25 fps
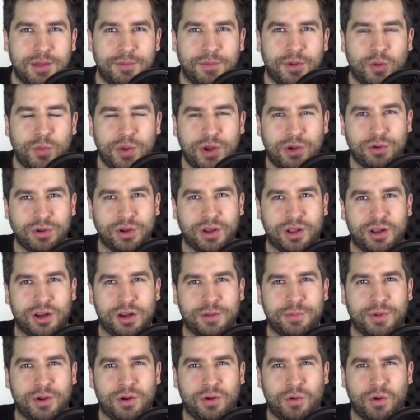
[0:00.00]
but we don't talk
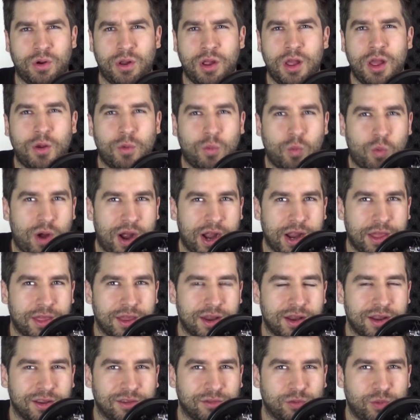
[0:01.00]
about why
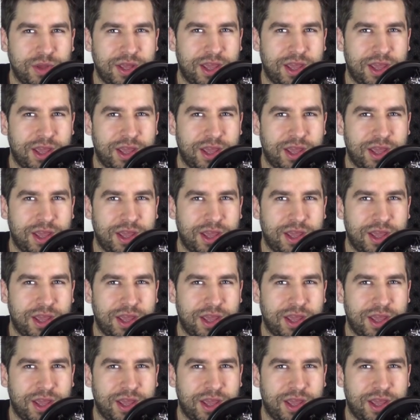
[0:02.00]
that is.